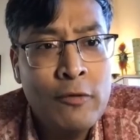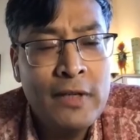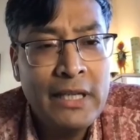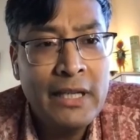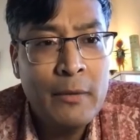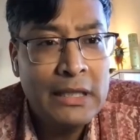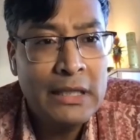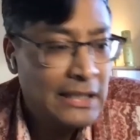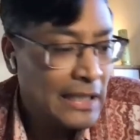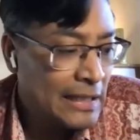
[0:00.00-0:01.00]
Hopefully they
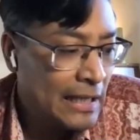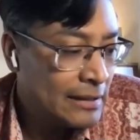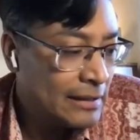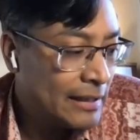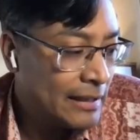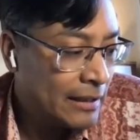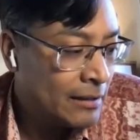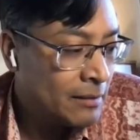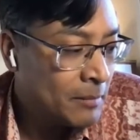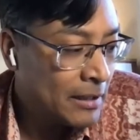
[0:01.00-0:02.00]
will be
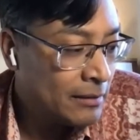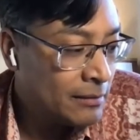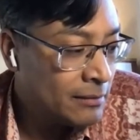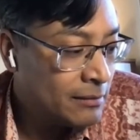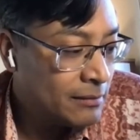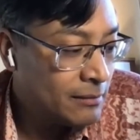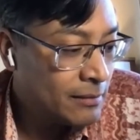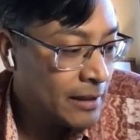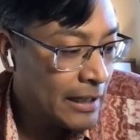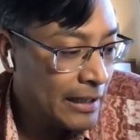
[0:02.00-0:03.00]
entertaining, but
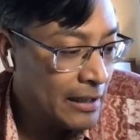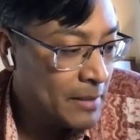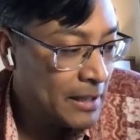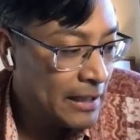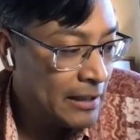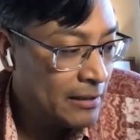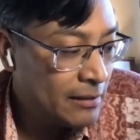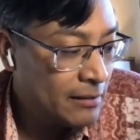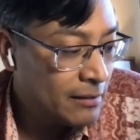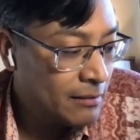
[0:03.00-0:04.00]
can
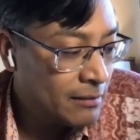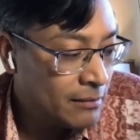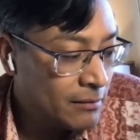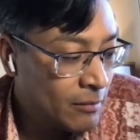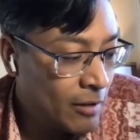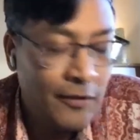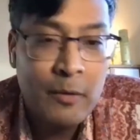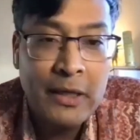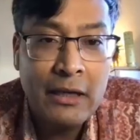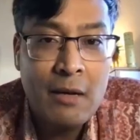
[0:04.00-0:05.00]
anybody
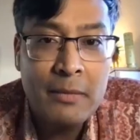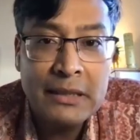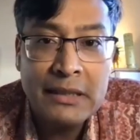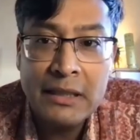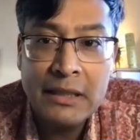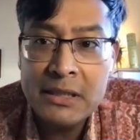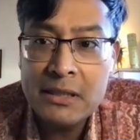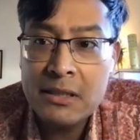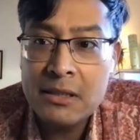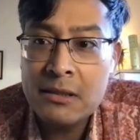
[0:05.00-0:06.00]
offer what the common theme
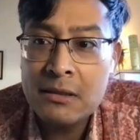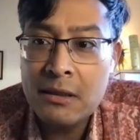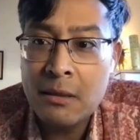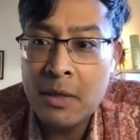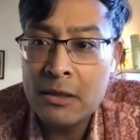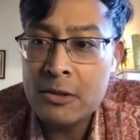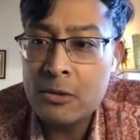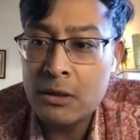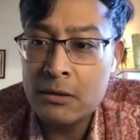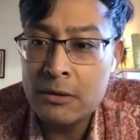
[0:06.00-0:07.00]
is
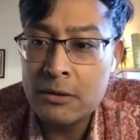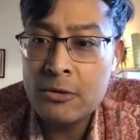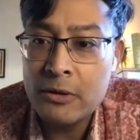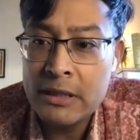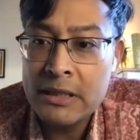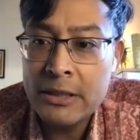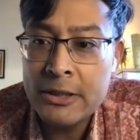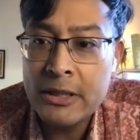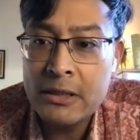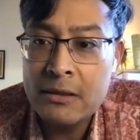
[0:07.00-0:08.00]
amongst all of those stories
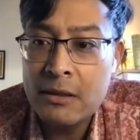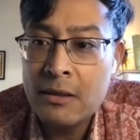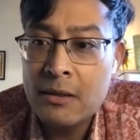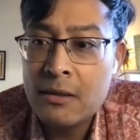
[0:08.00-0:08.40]
I shared?